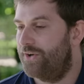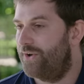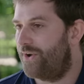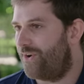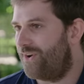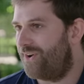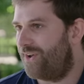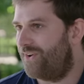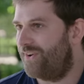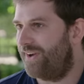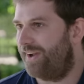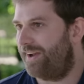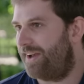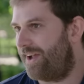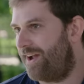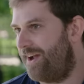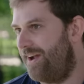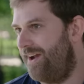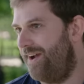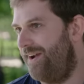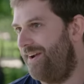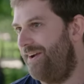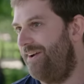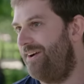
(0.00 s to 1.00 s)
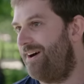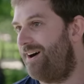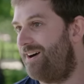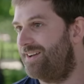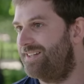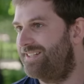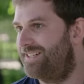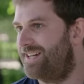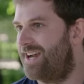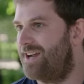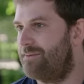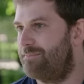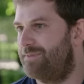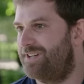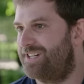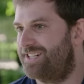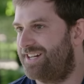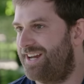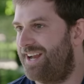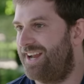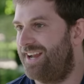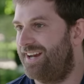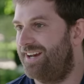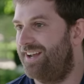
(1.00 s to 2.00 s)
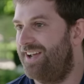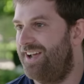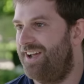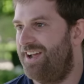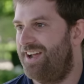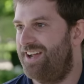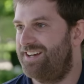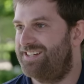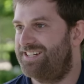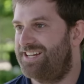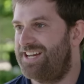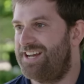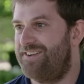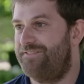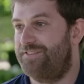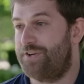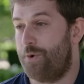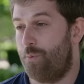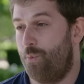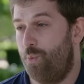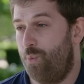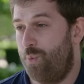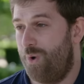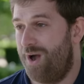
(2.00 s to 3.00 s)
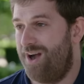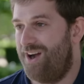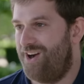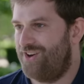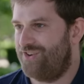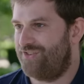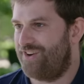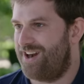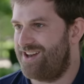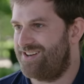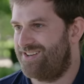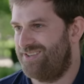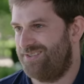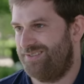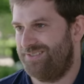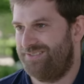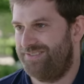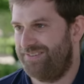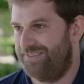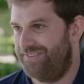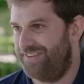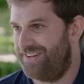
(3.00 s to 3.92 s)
Not long ago, our jet machine achieved a world record for